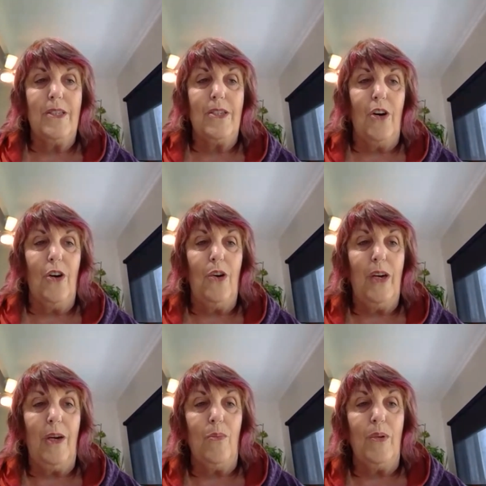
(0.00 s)
So
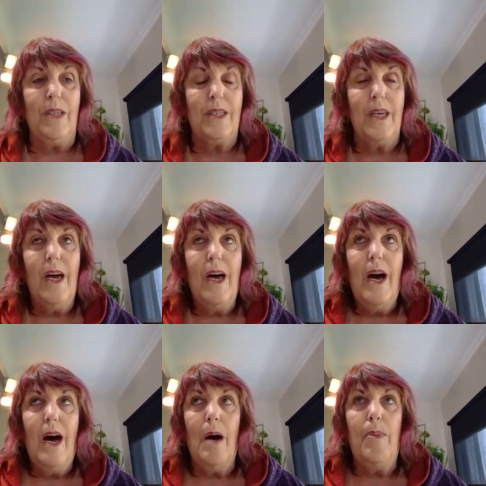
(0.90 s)
it was
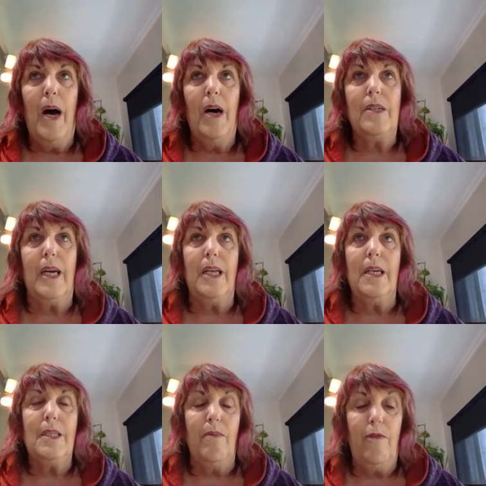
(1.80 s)
about getting
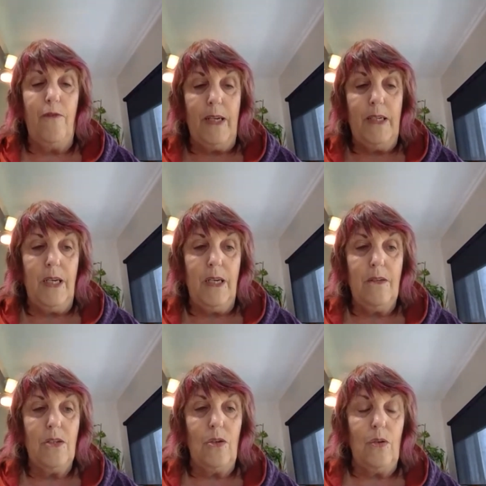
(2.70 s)
some funding
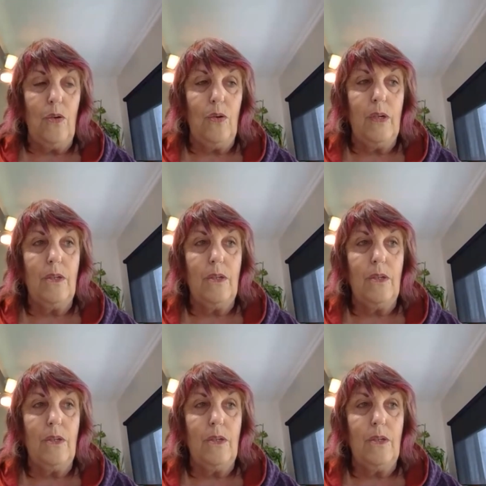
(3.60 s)
to